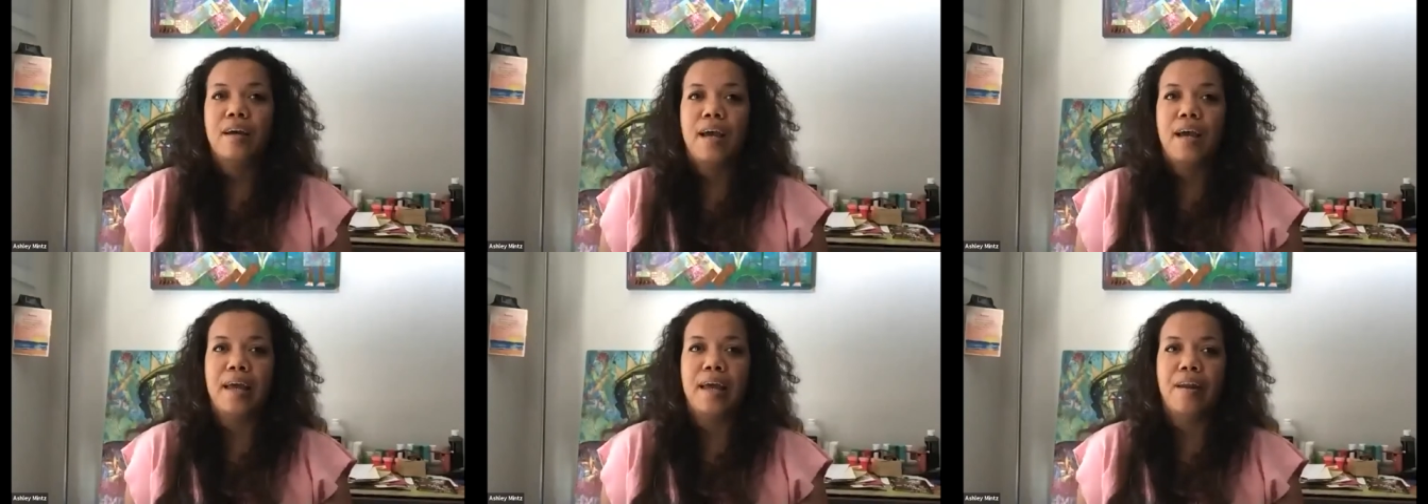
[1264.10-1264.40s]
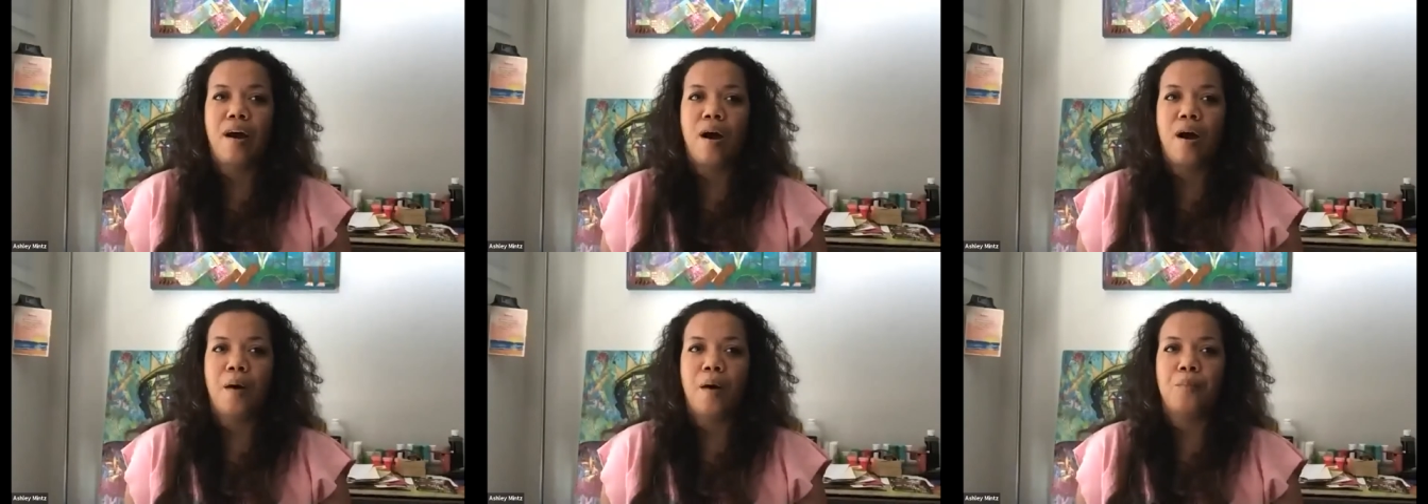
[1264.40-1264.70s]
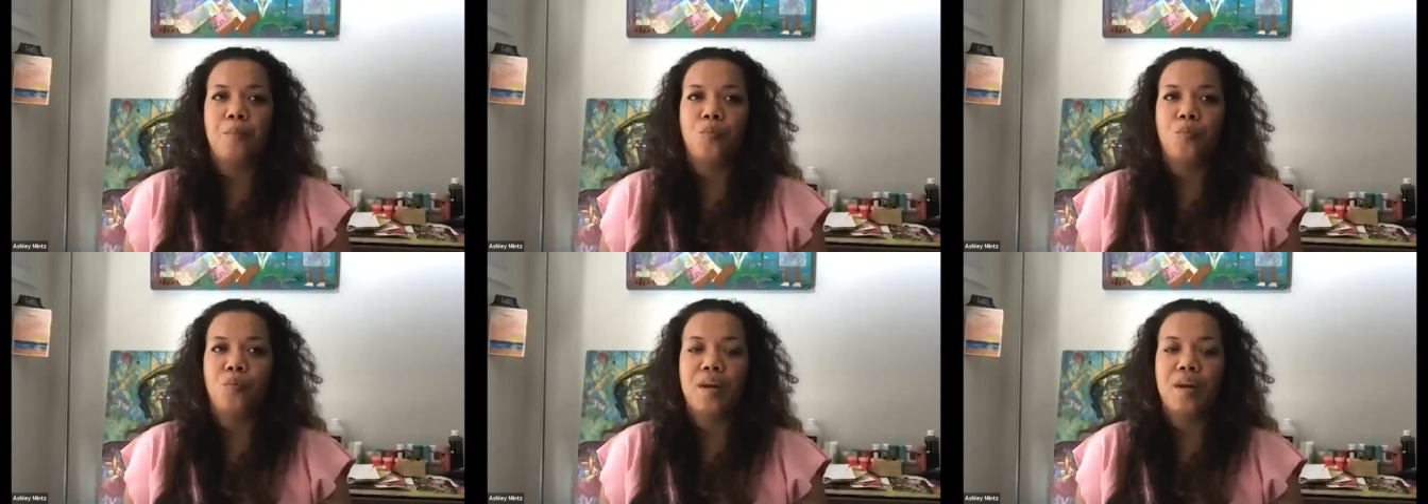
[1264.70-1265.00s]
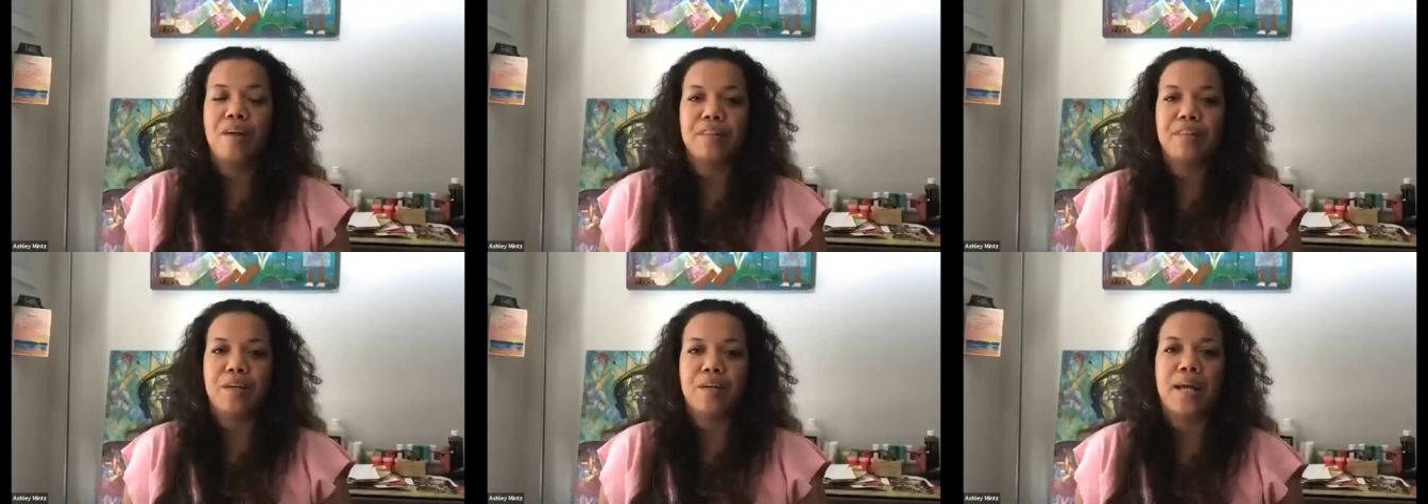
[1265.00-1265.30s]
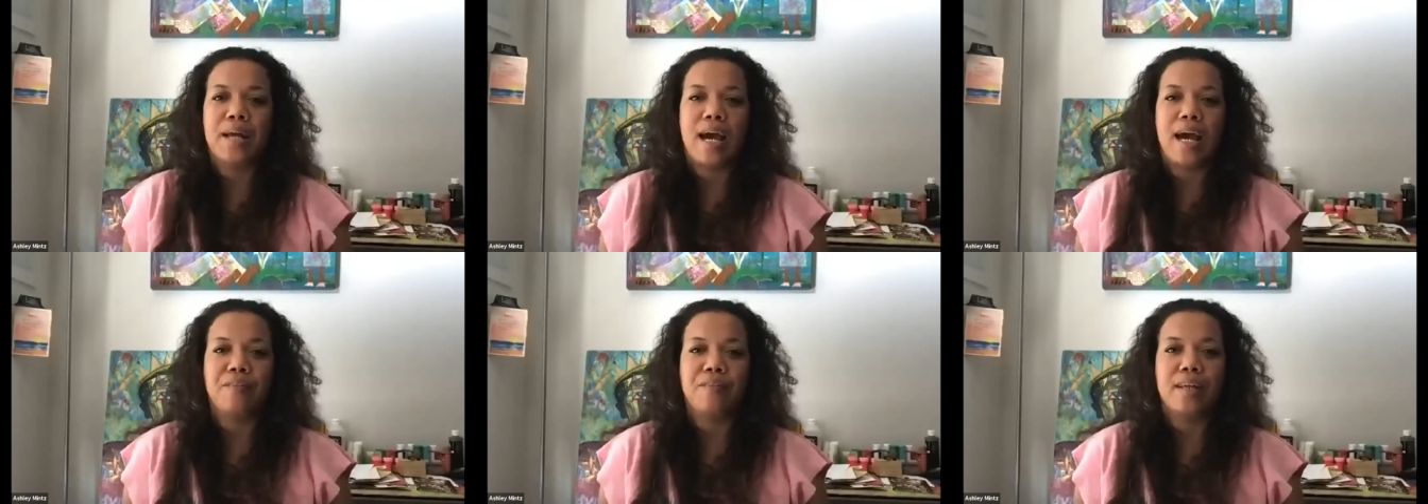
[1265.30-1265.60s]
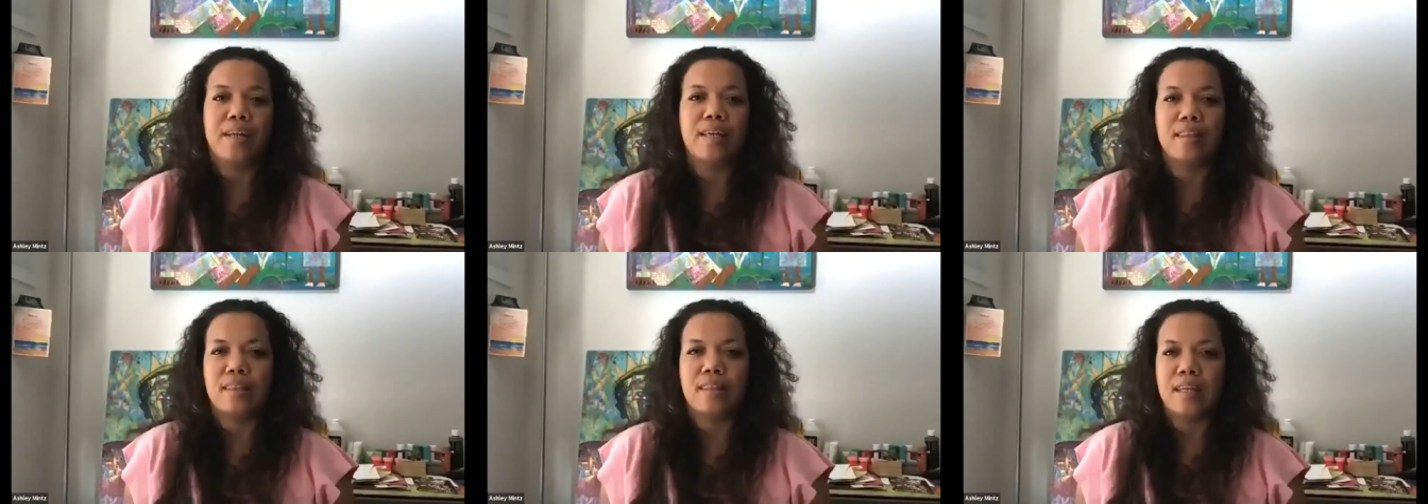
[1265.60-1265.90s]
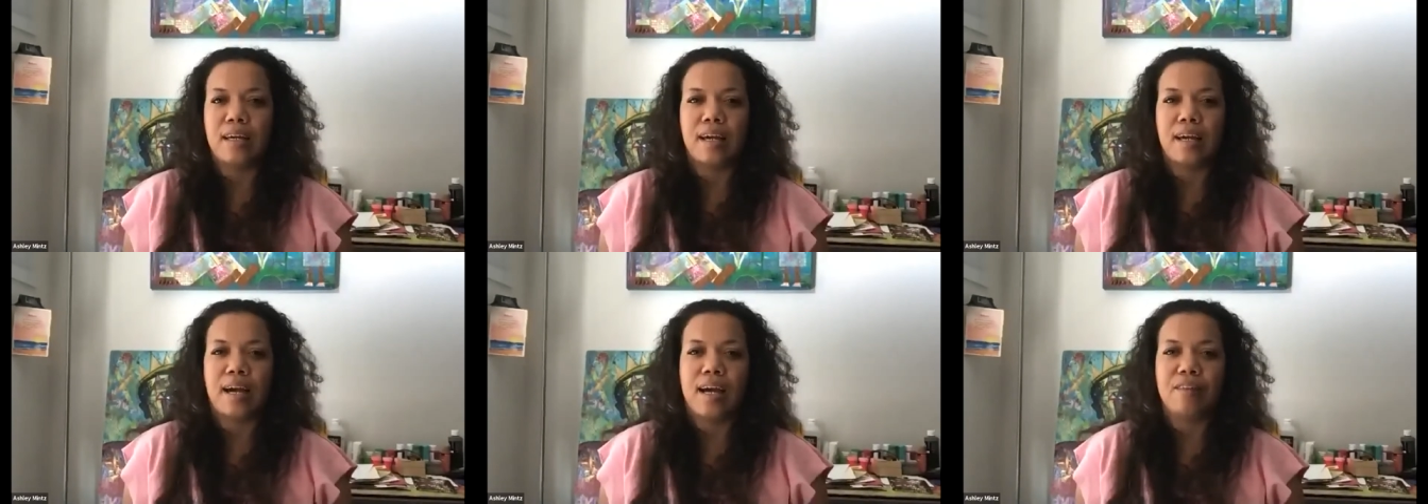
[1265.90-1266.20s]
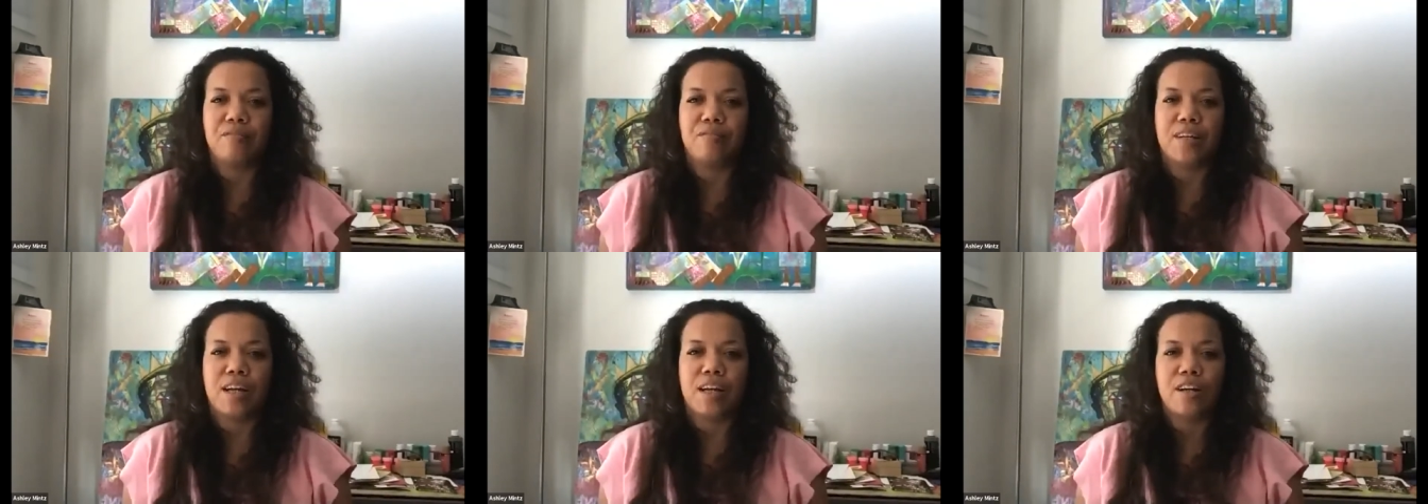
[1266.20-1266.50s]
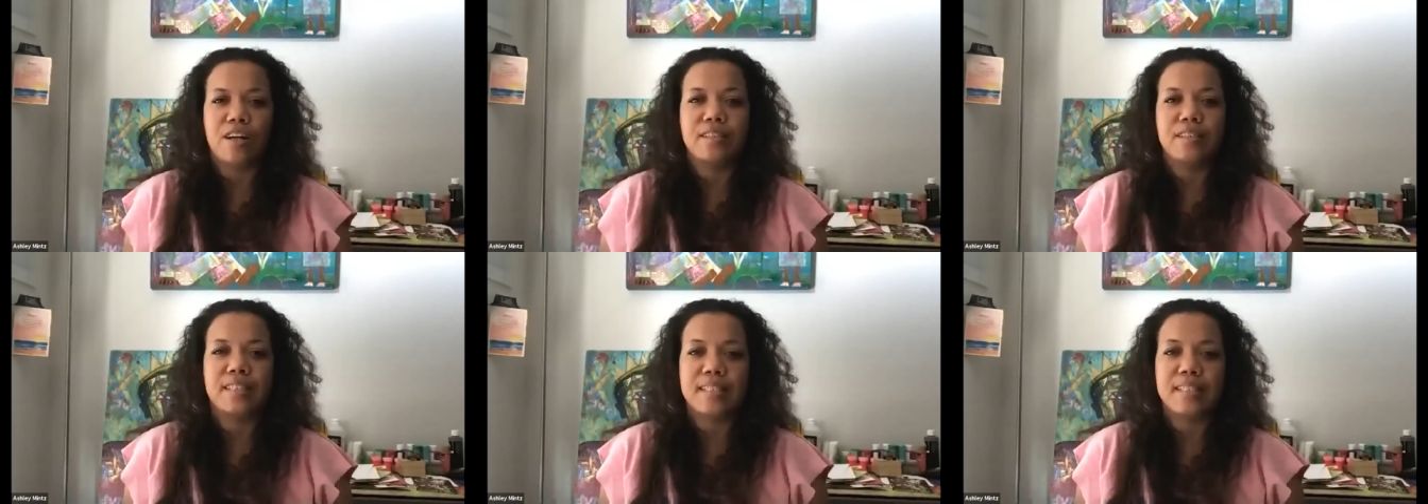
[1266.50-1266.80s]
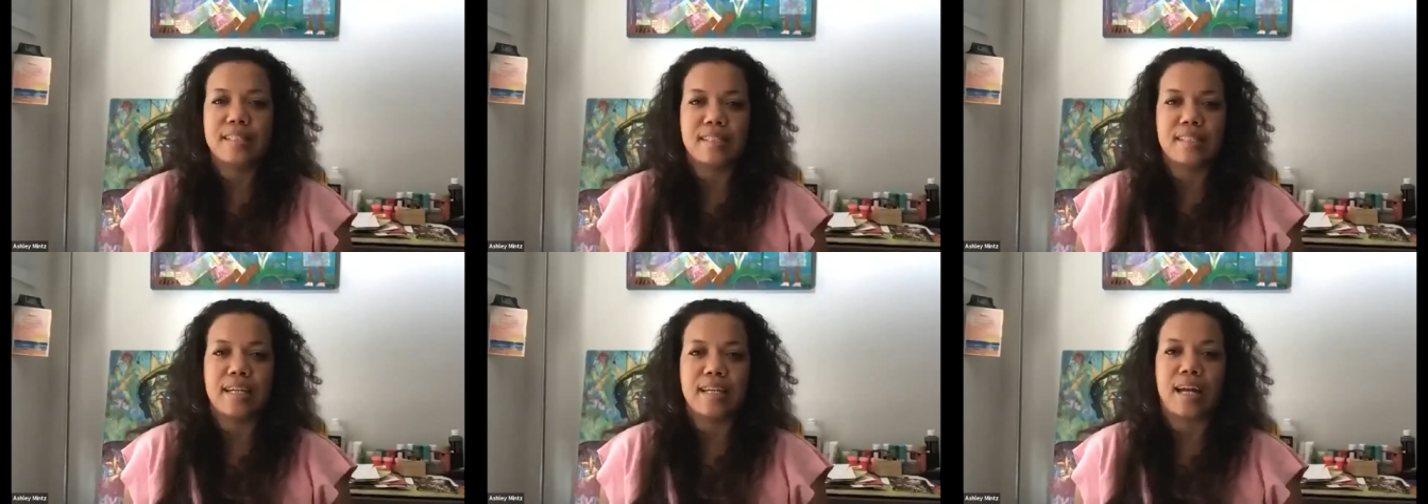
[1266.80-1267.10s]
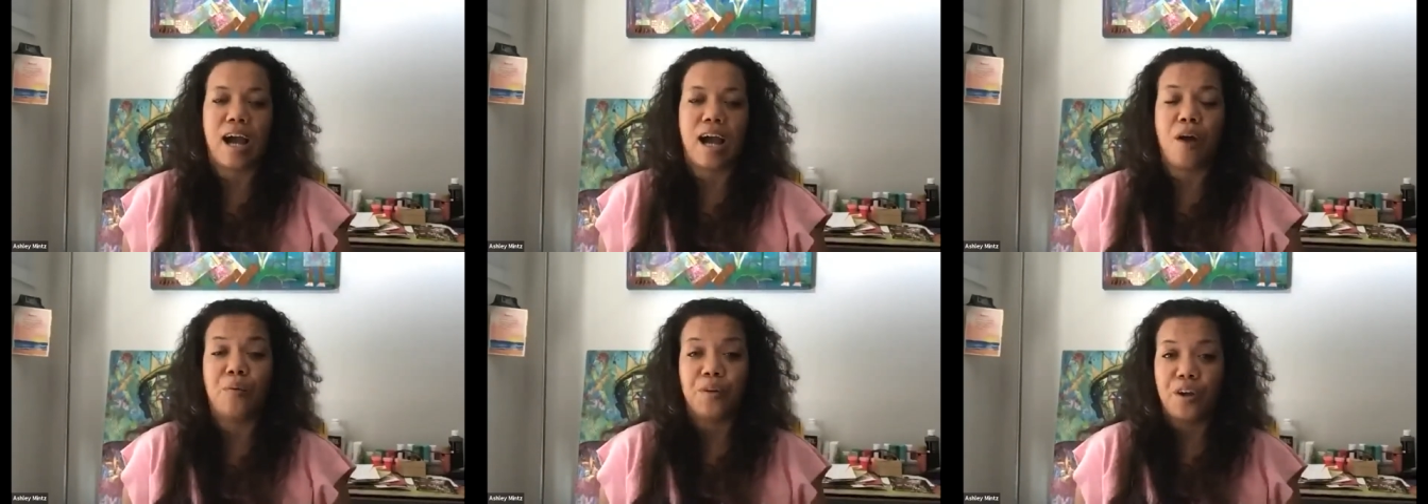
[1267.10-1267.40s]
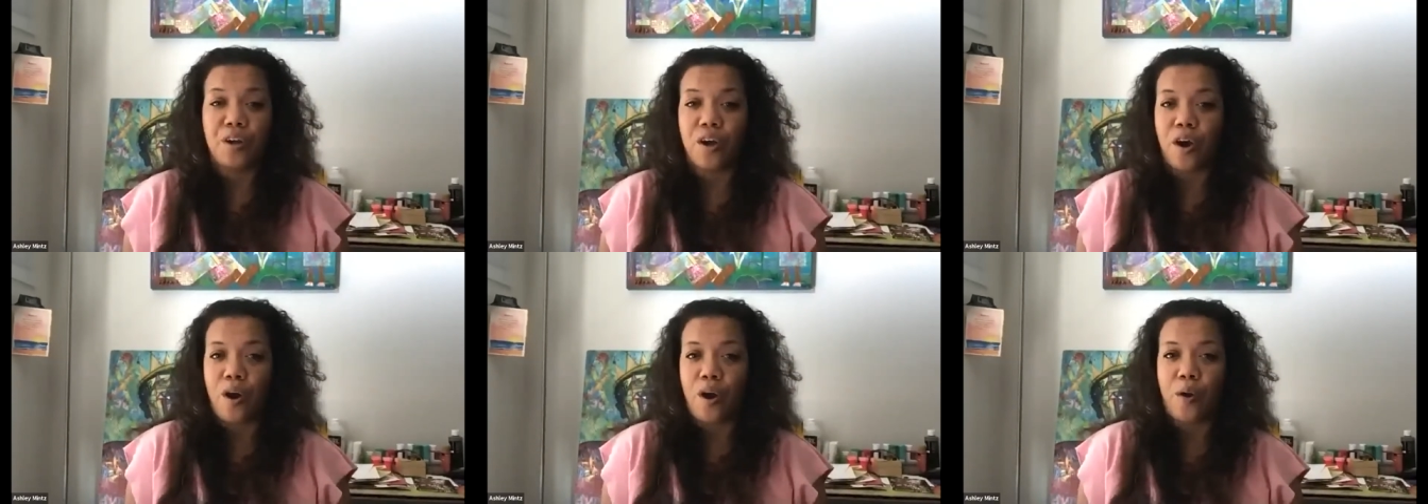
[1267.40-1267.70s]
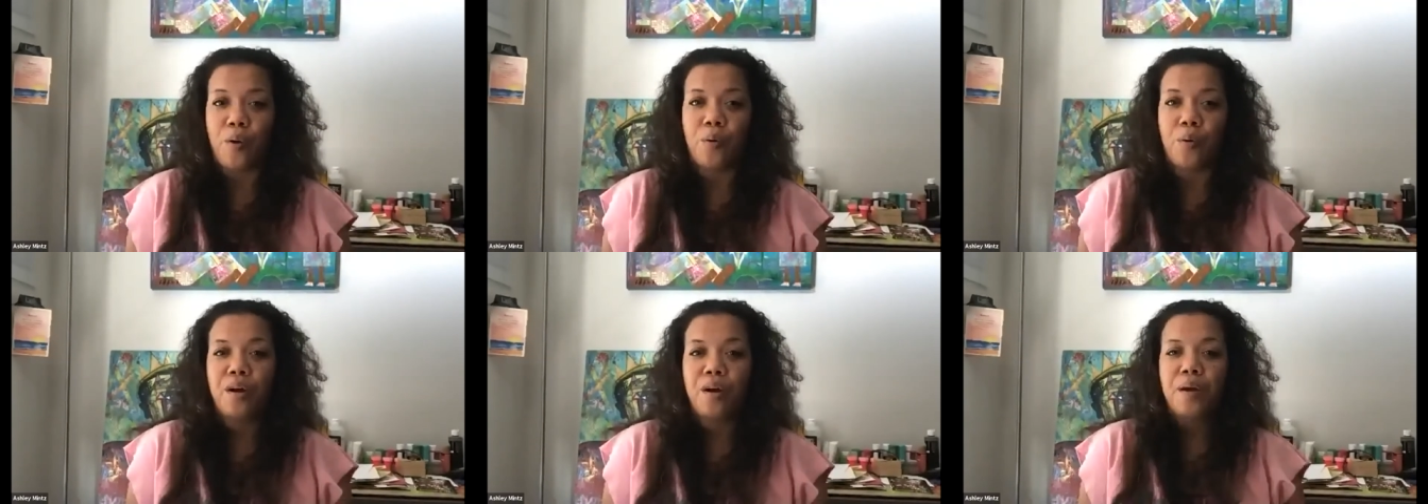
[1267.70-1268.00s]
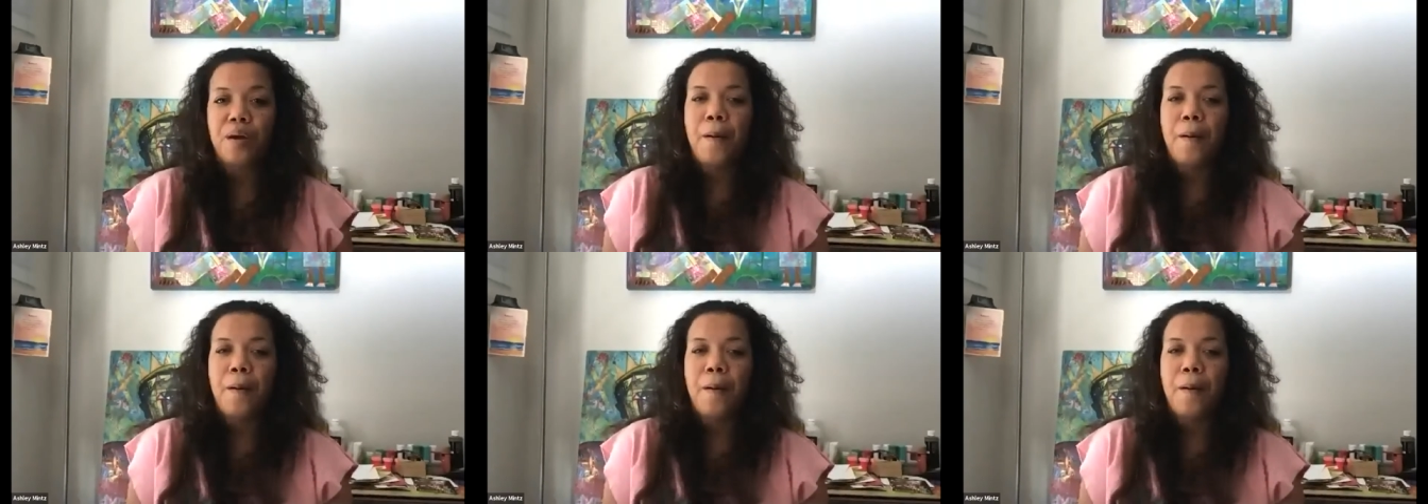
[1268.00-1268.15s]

And whenever they would have anything kind of like artistic, I would go.